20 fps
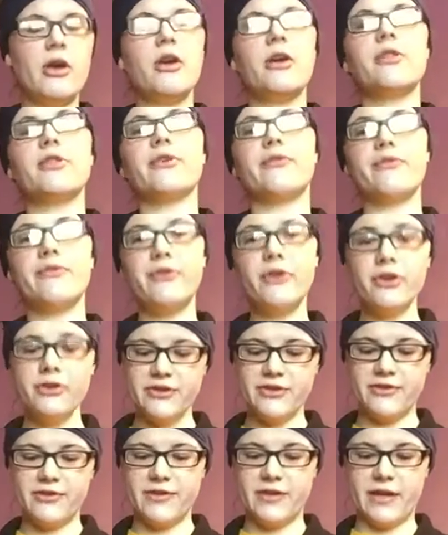The
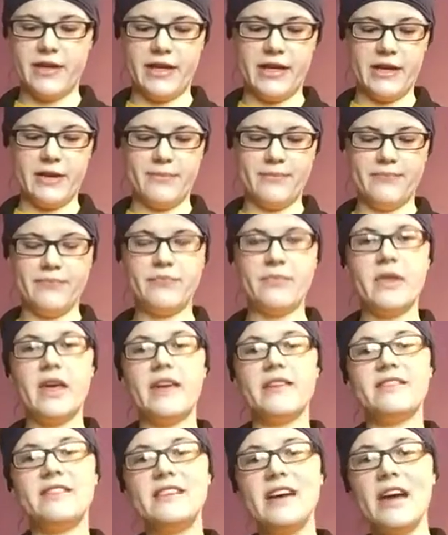first study,
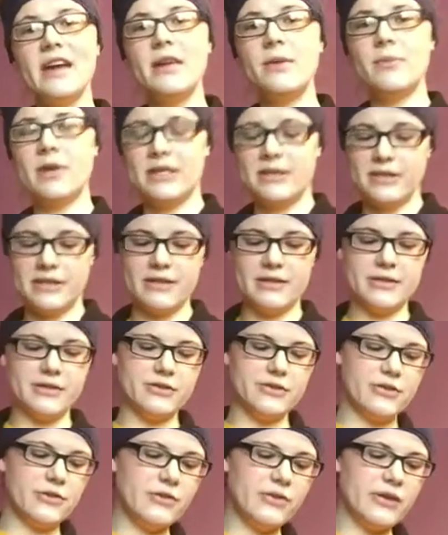as documented in
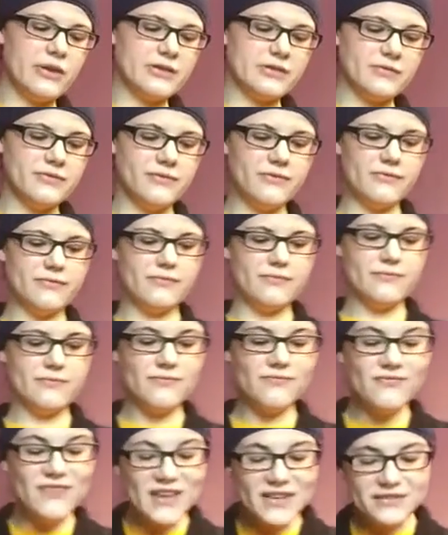a
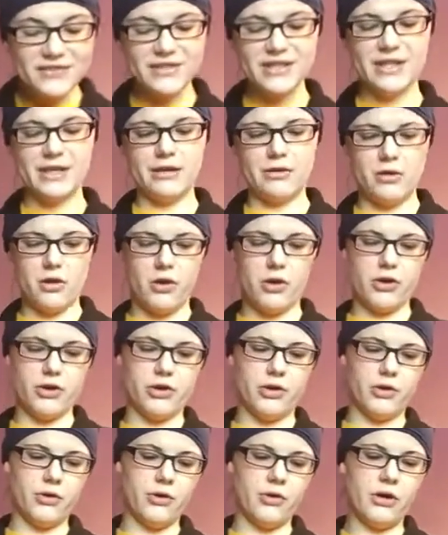2015
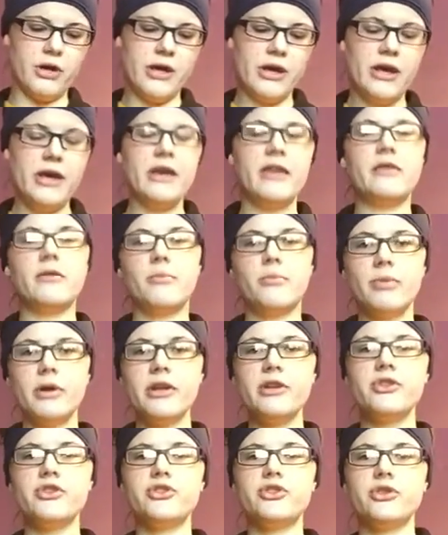article in the
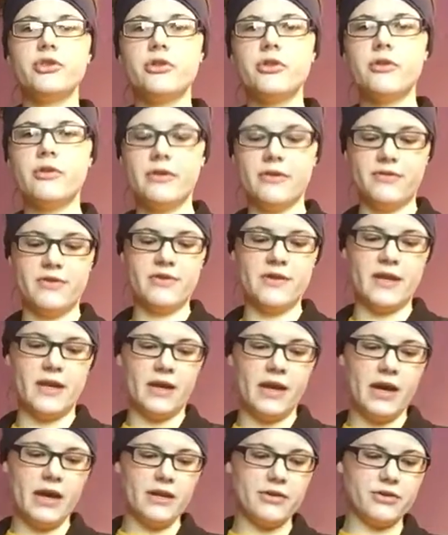British Journal of
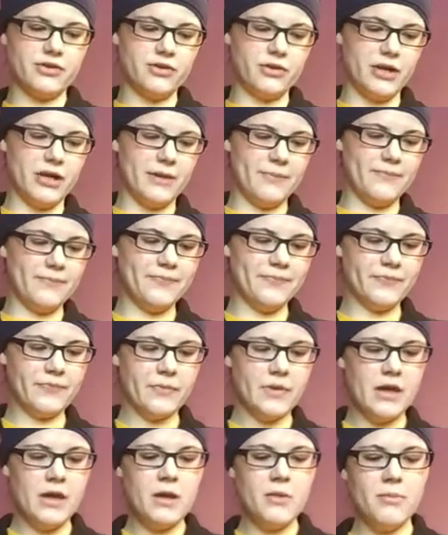Psychiatry,
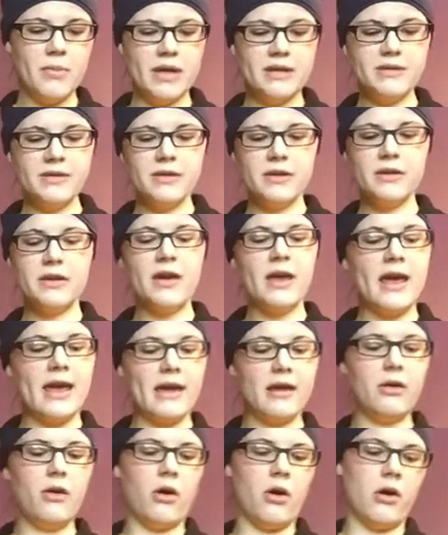Menta
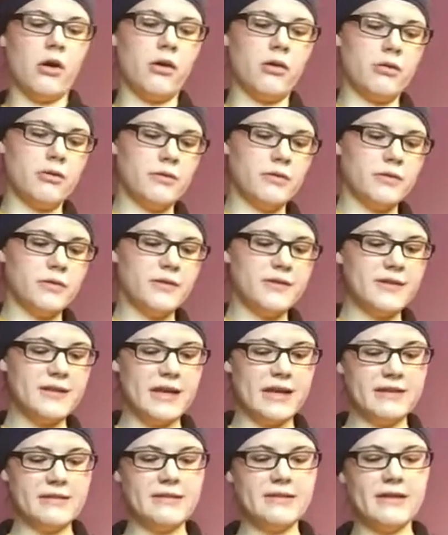et al.
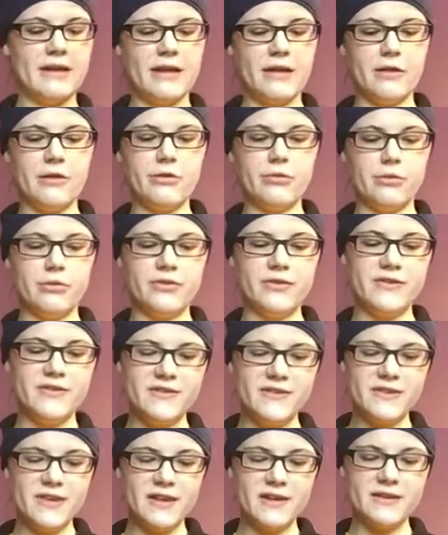States that through
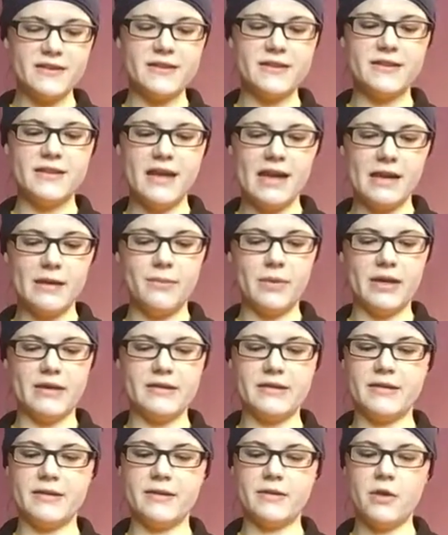6
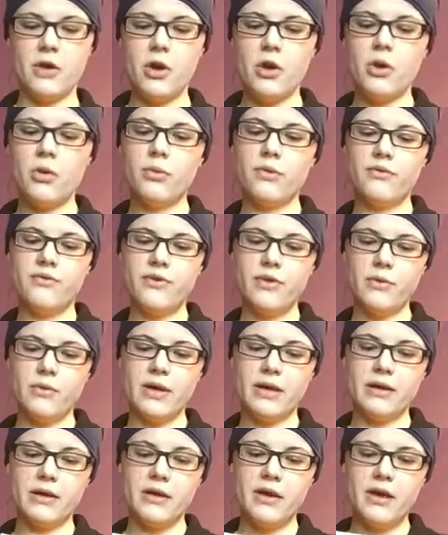databases
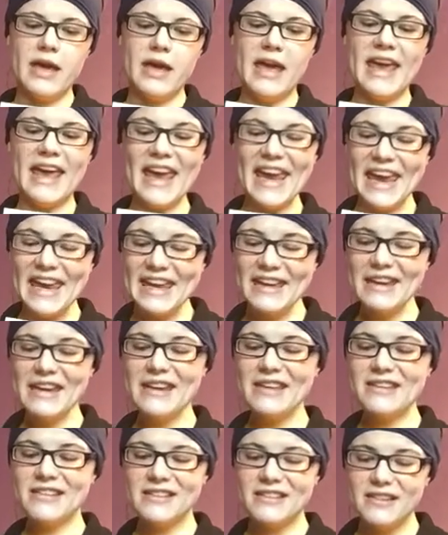reviewing 80
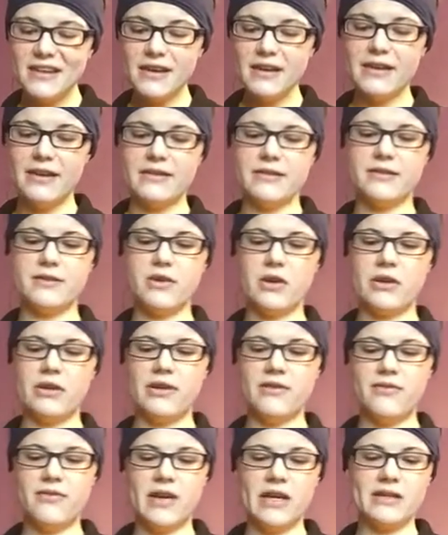studies on the
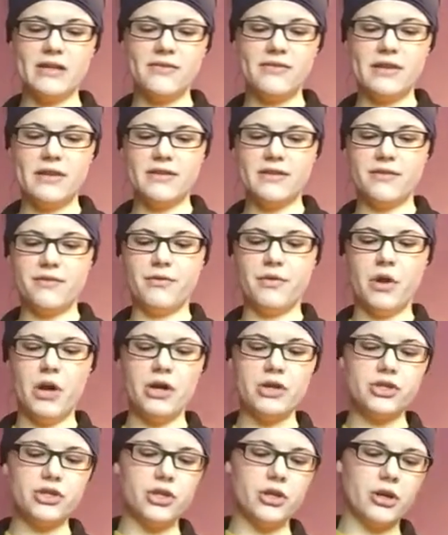effectiveness of
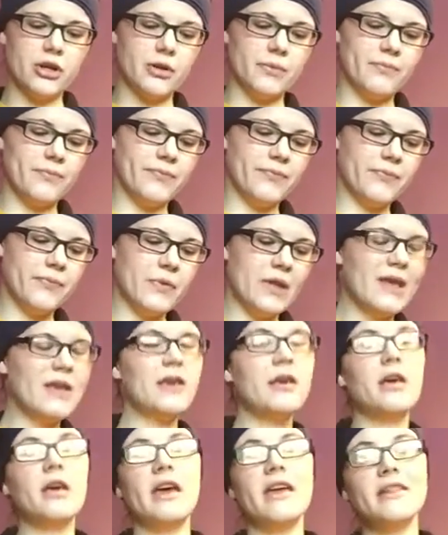long-term,
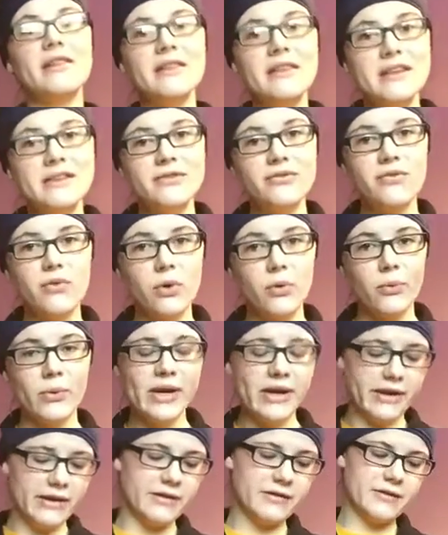at least 4
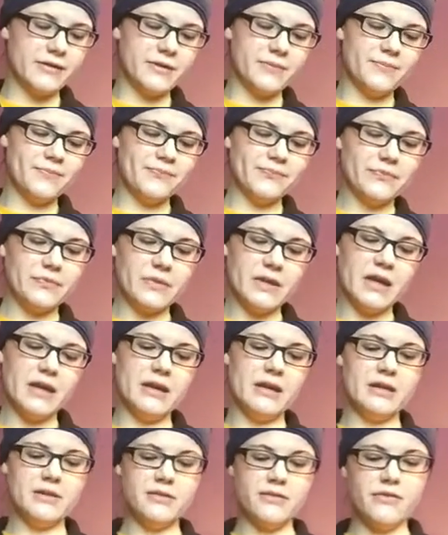weeks, and
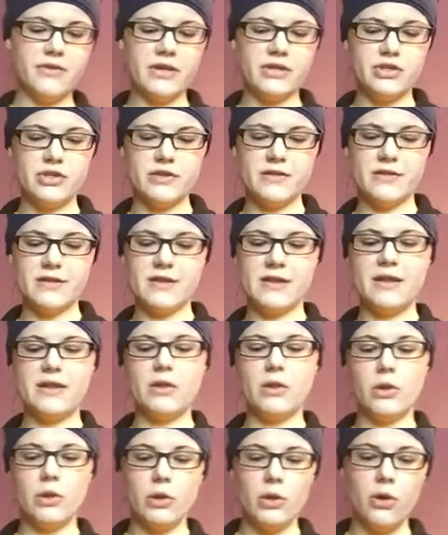interventions
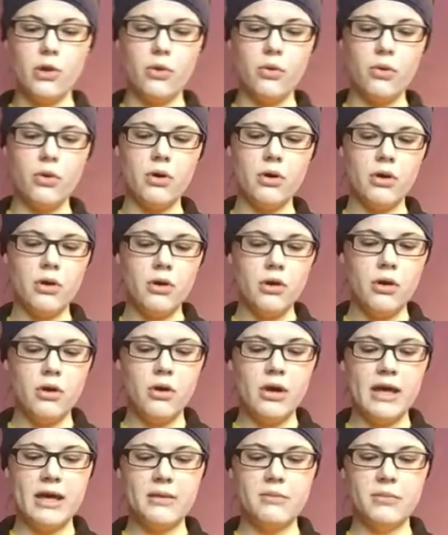in low
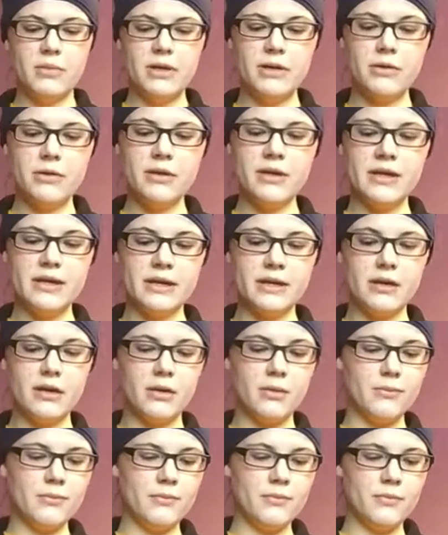and middle
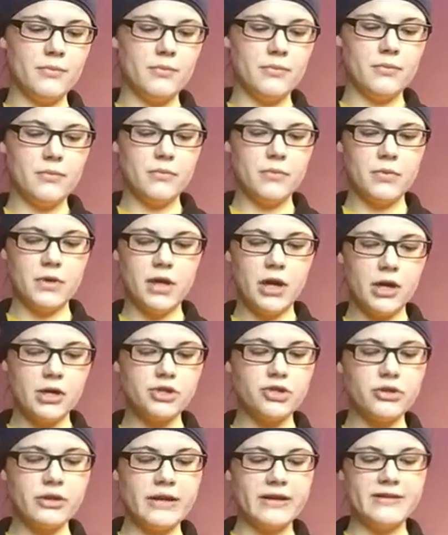income
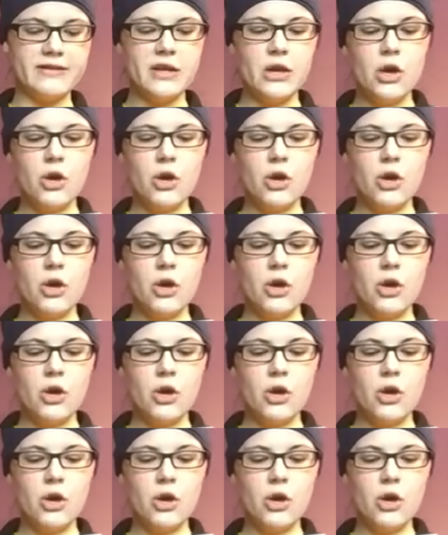countries,